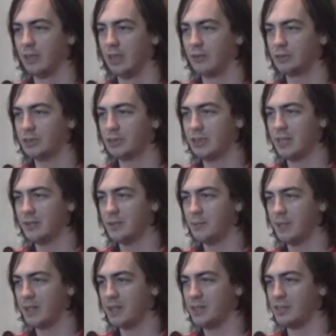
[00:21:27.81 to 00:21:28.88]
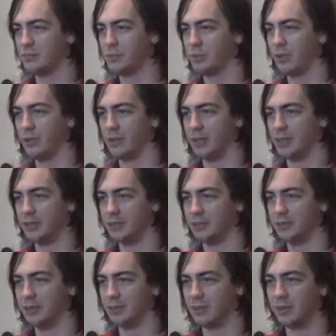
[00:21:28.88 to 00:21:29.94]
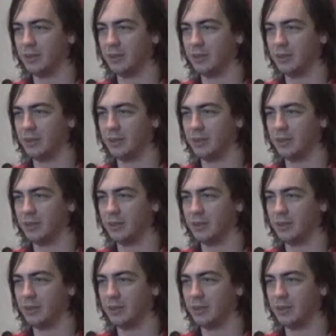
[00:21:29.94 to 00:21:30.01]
I was astounded by these foolhardy children.